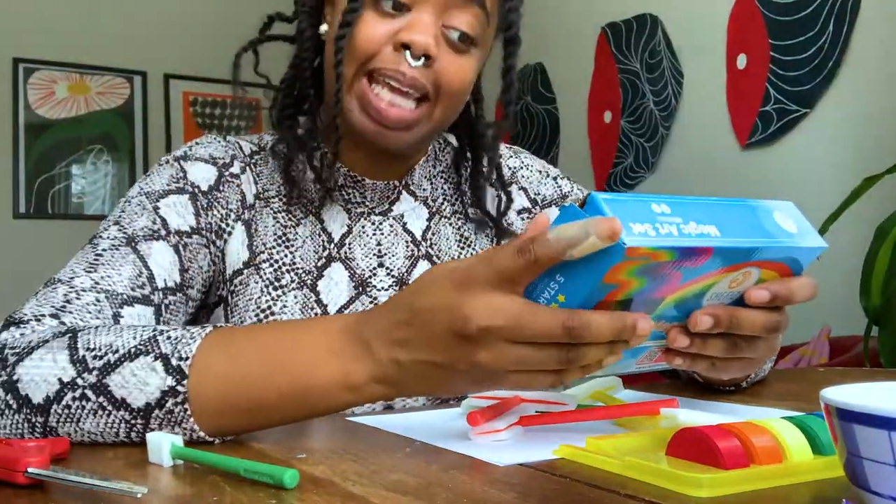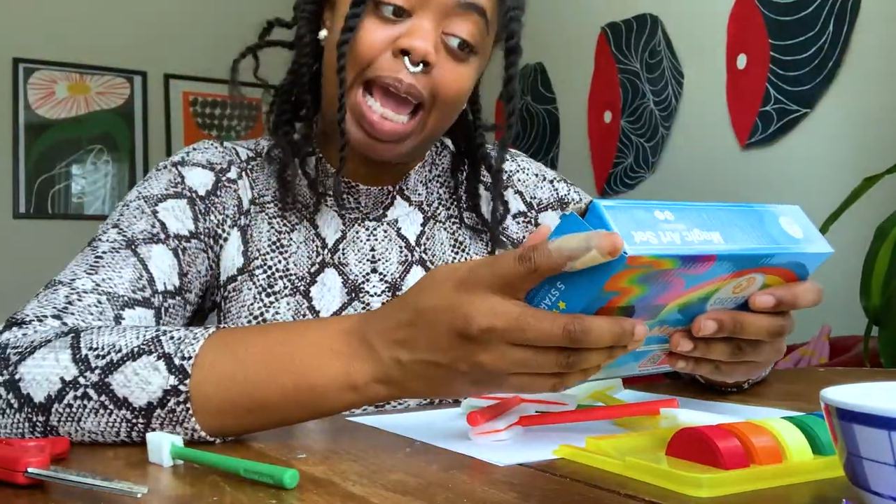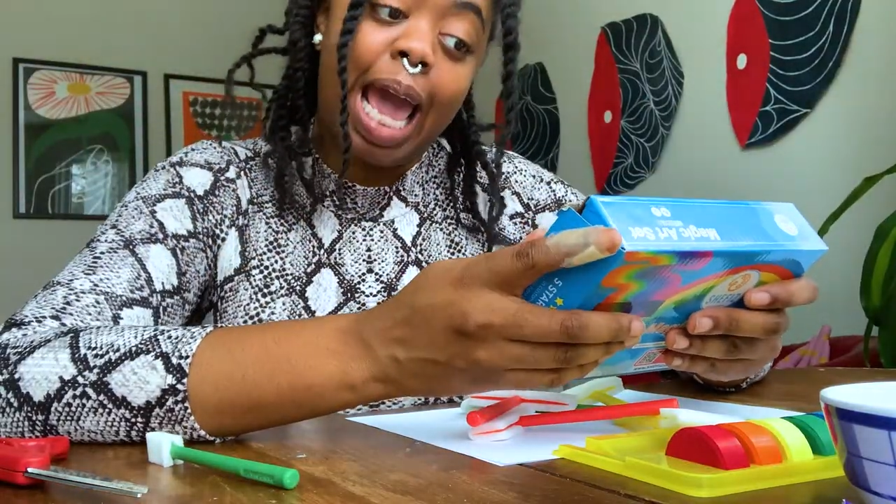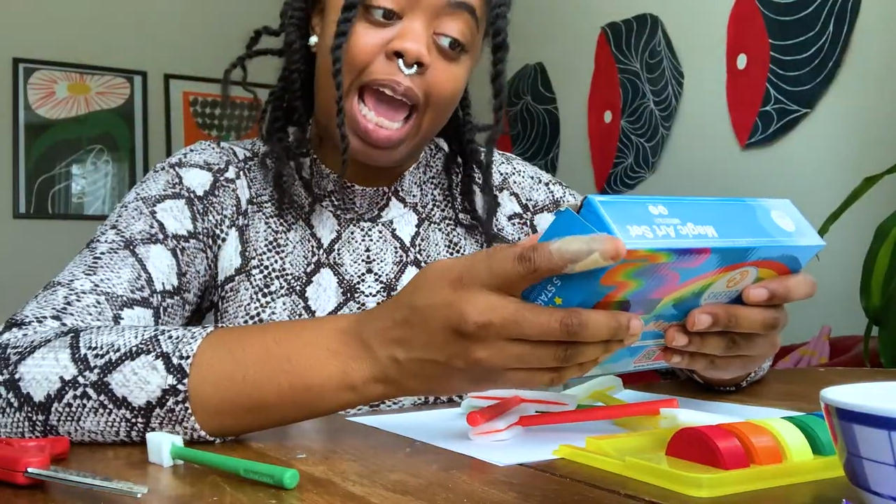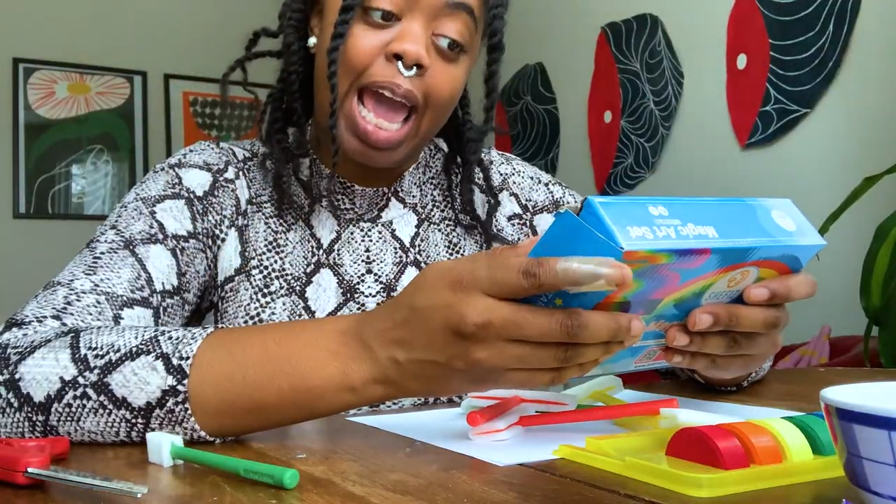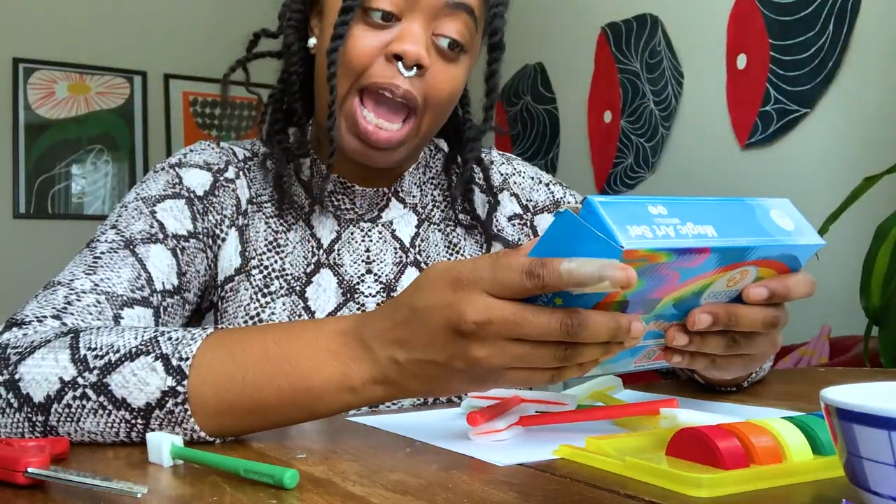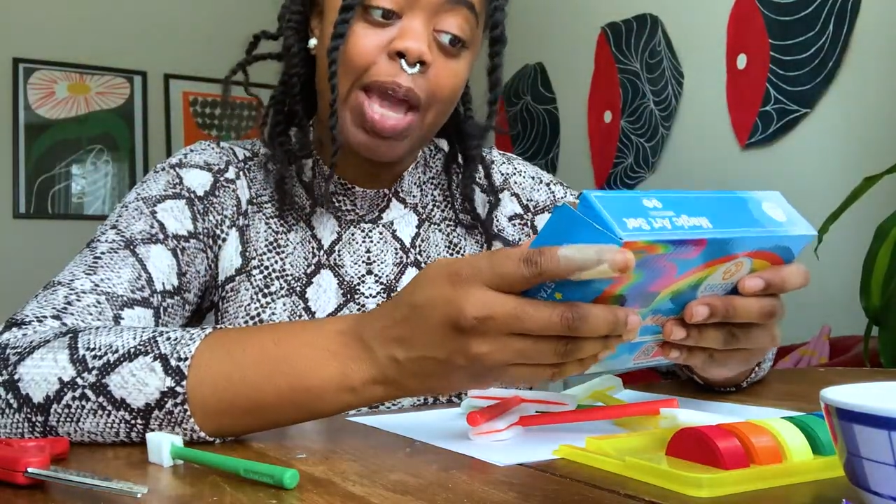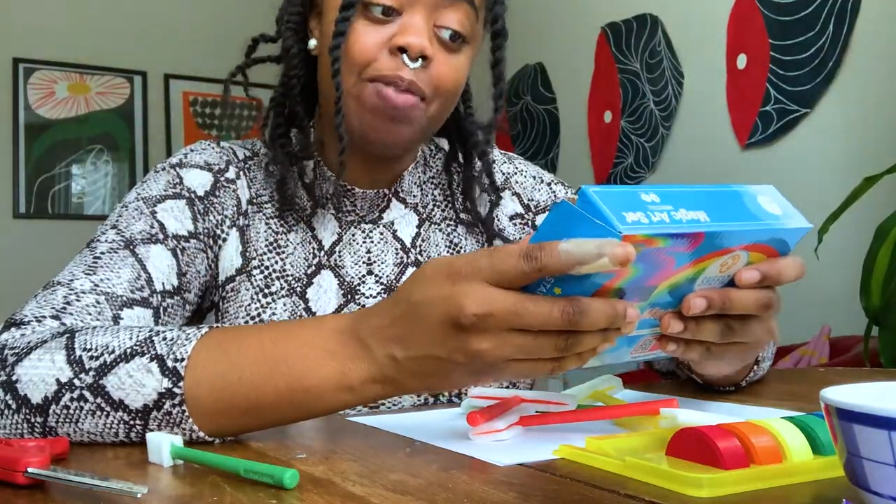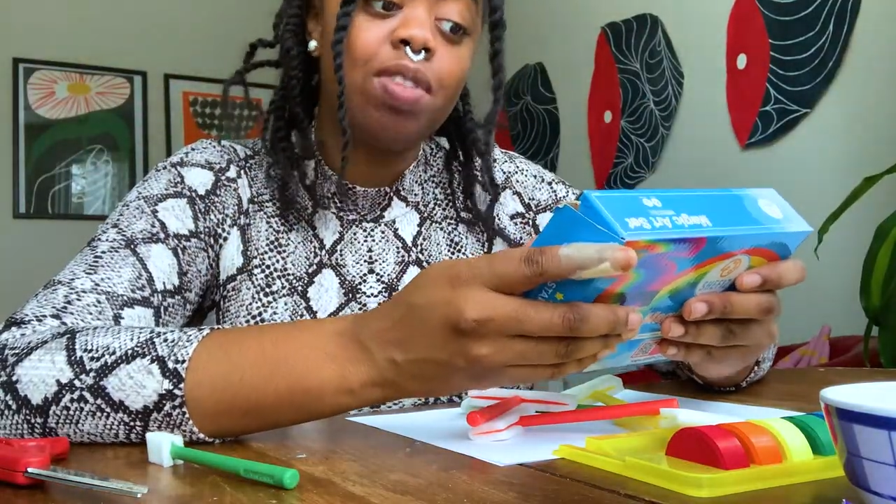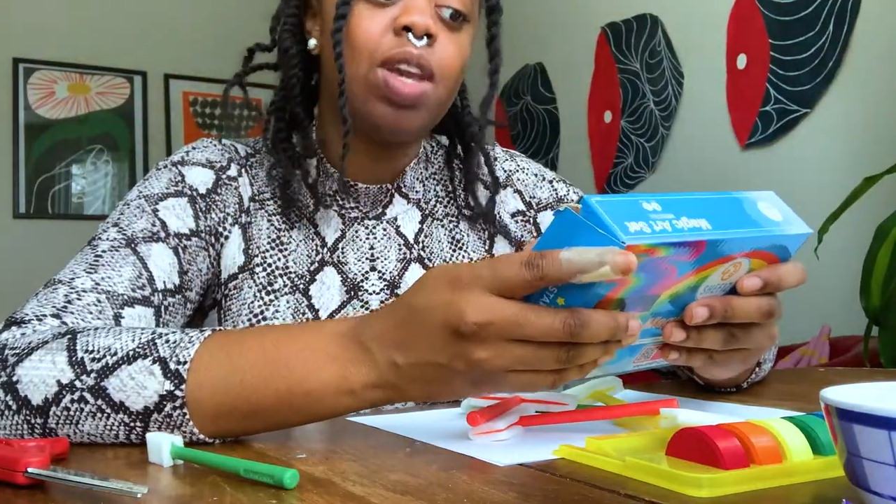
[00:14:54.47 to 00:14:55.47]

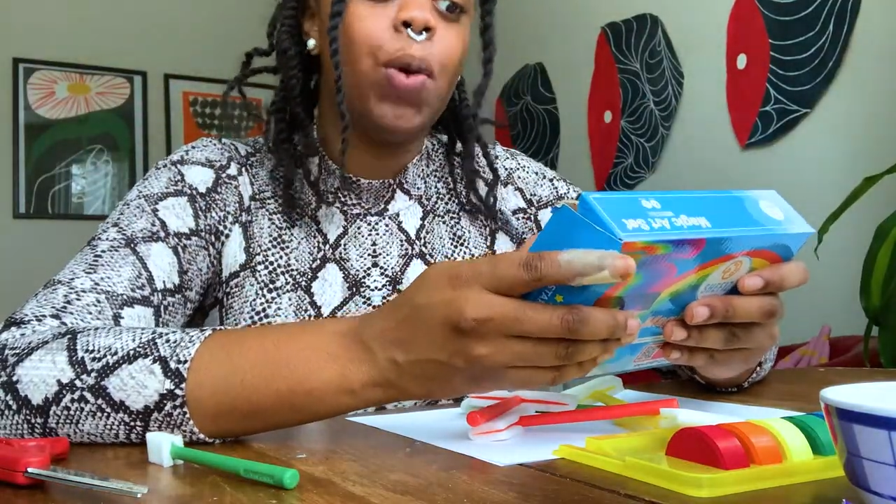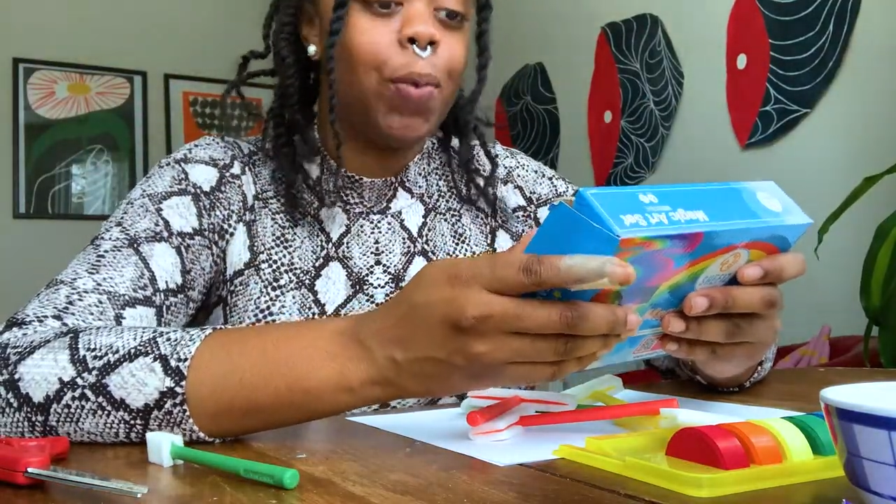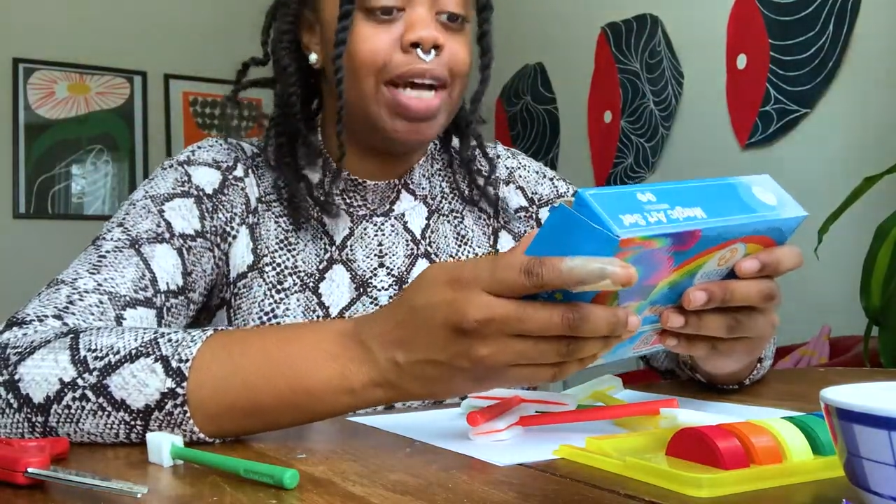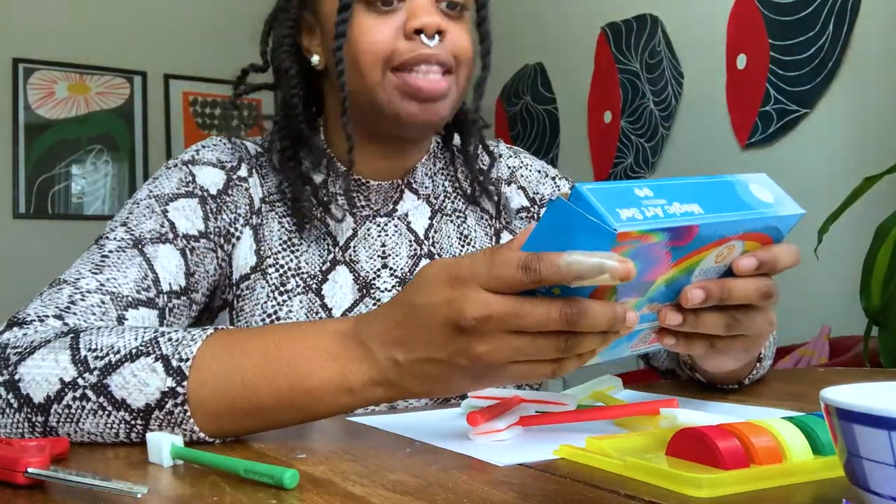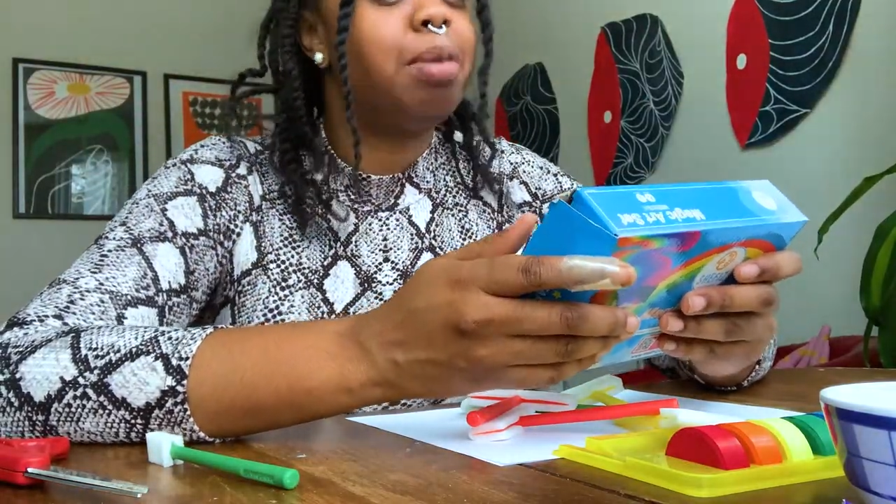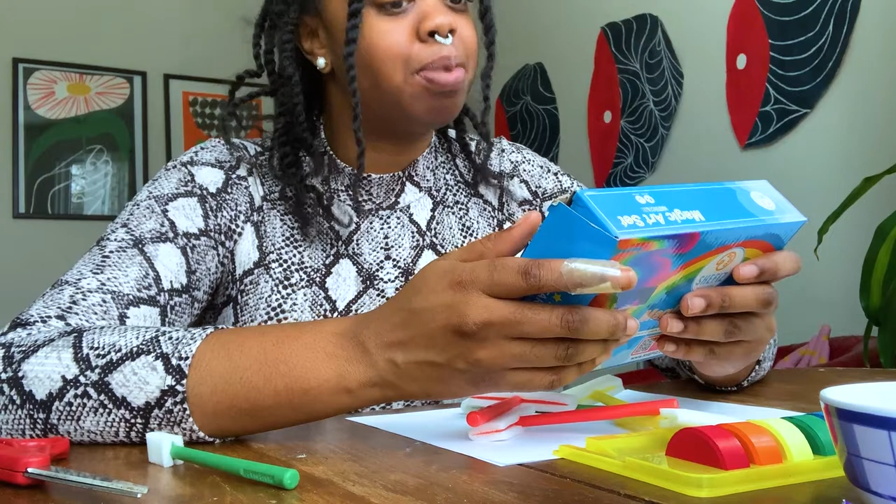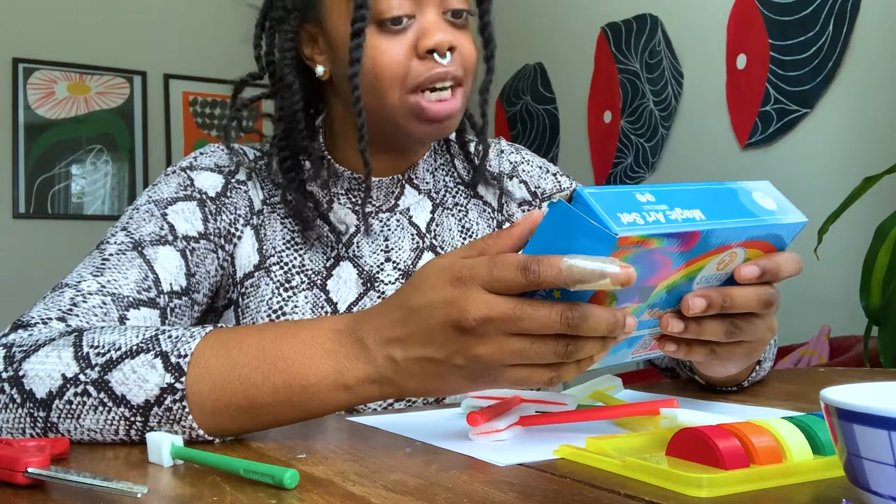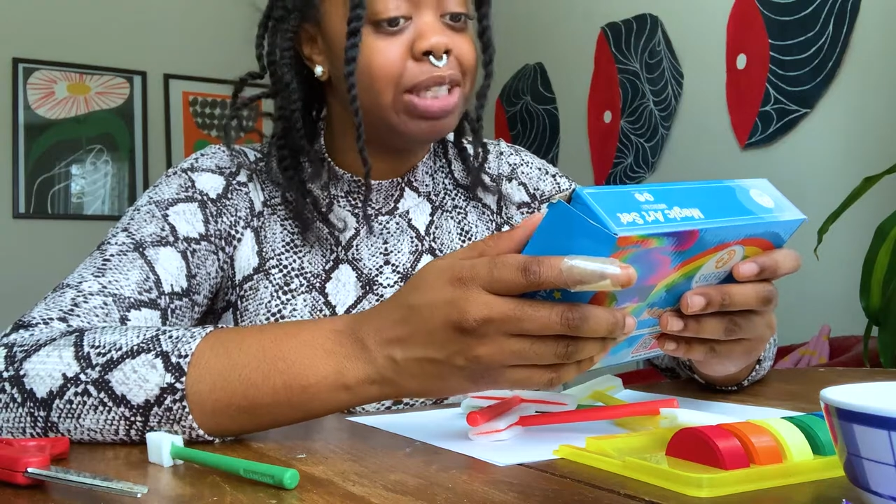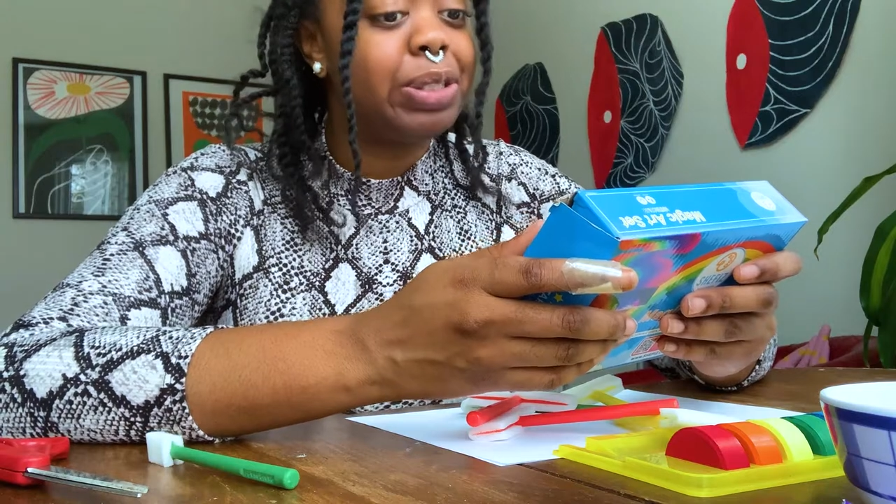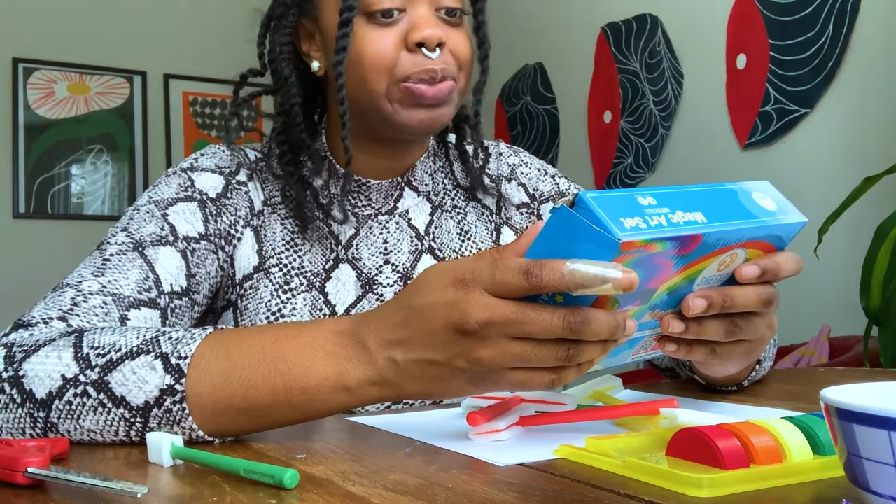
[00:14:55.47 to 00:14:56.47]
say, wet the
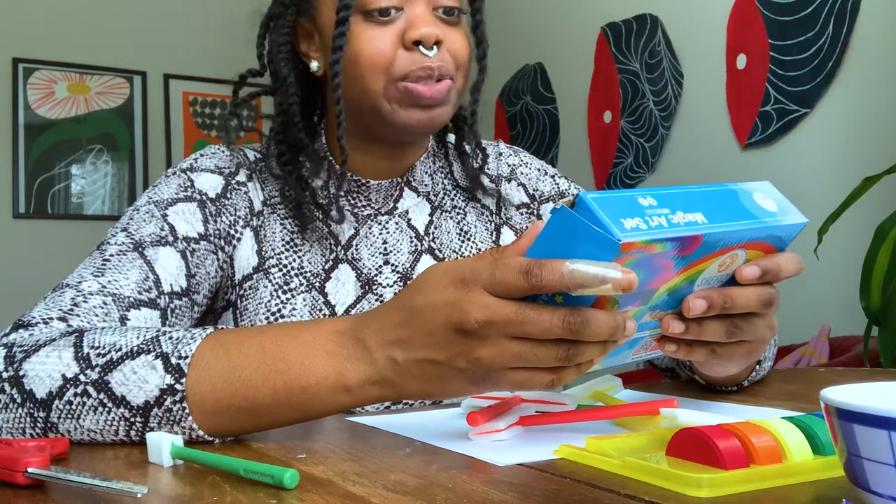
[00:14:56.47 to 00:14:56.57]
brush.